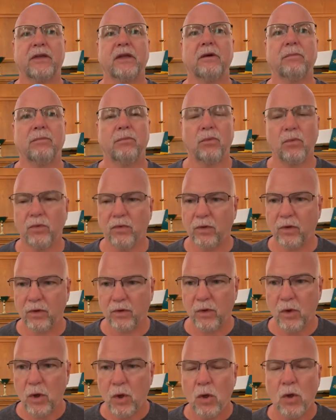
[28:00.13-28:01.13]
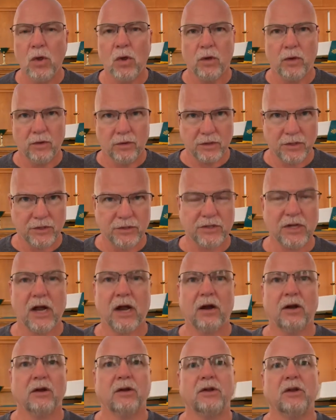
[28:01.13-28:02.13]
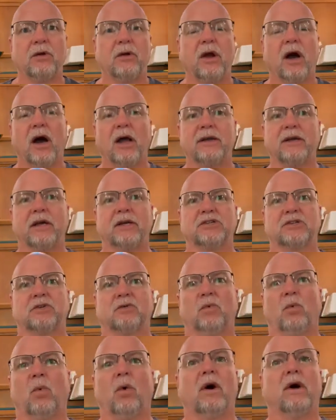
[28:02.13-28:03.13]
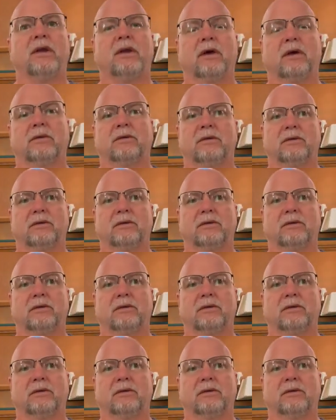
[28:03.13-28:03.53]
the desire, you know, God doesn't want